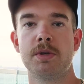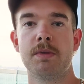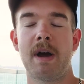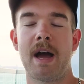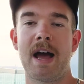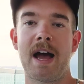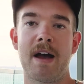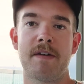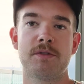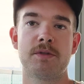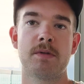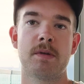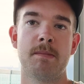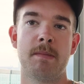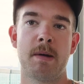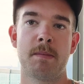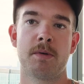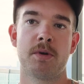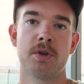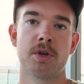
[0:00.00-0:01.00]
you have to
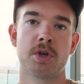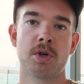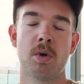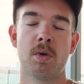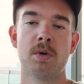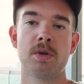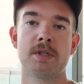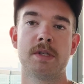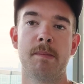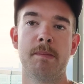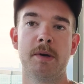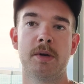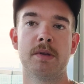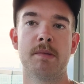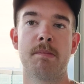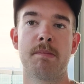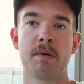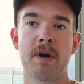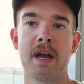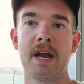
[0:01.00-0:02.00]
remember the goal is to build a
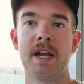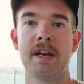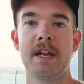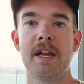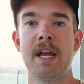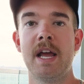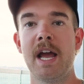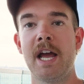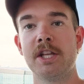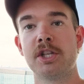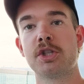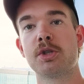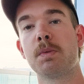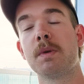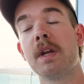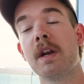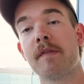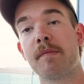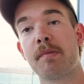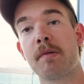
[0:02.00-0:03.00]
brand and
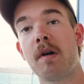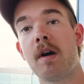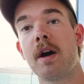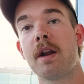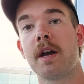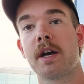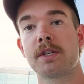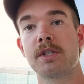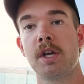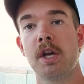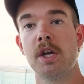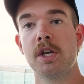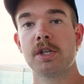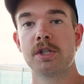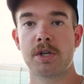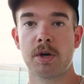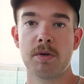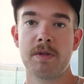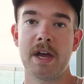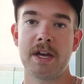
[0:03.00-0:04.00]
suite of products
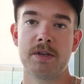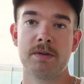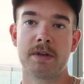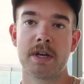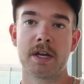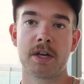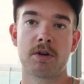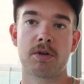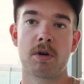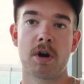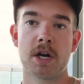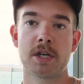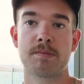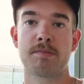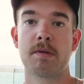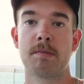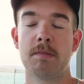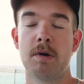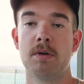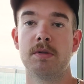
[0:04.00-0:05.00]
so that you can
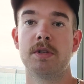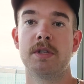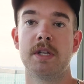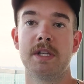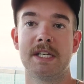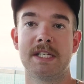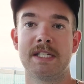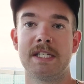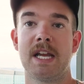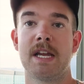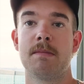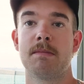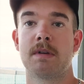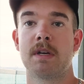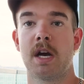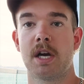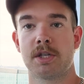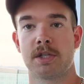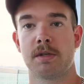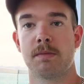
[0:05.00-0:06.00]
cross-promote to the same
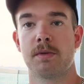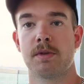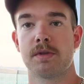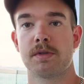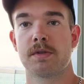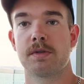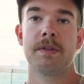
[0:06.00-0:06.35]
customers.